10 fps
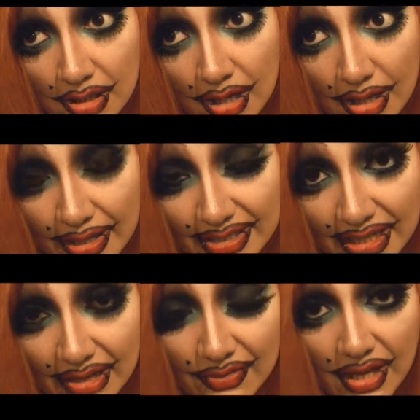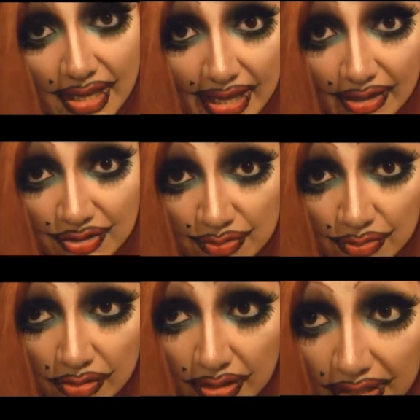I like to have a
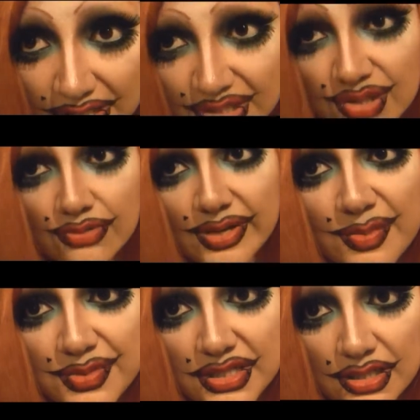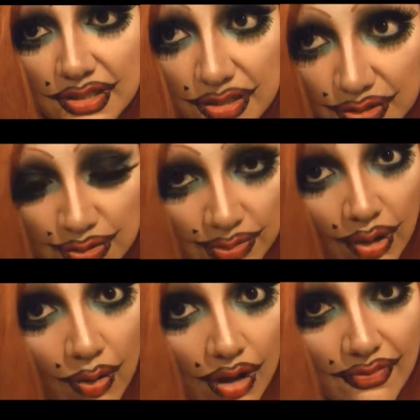actual script to
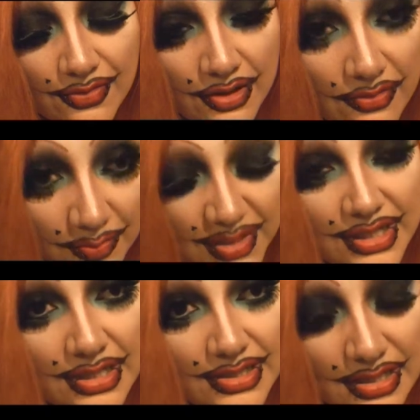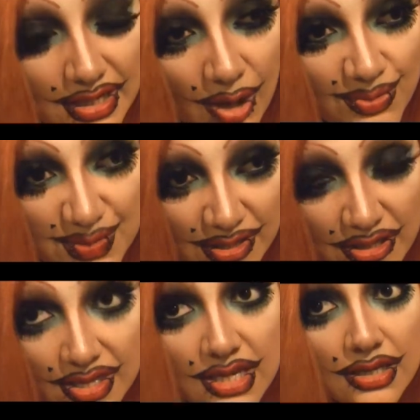go off of because it helps me
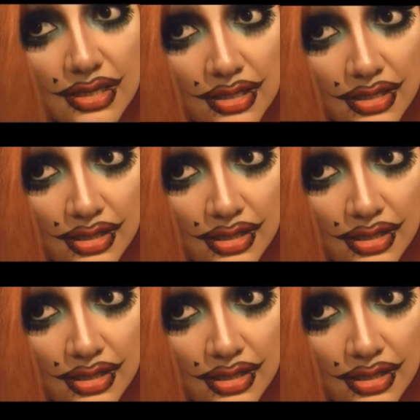think.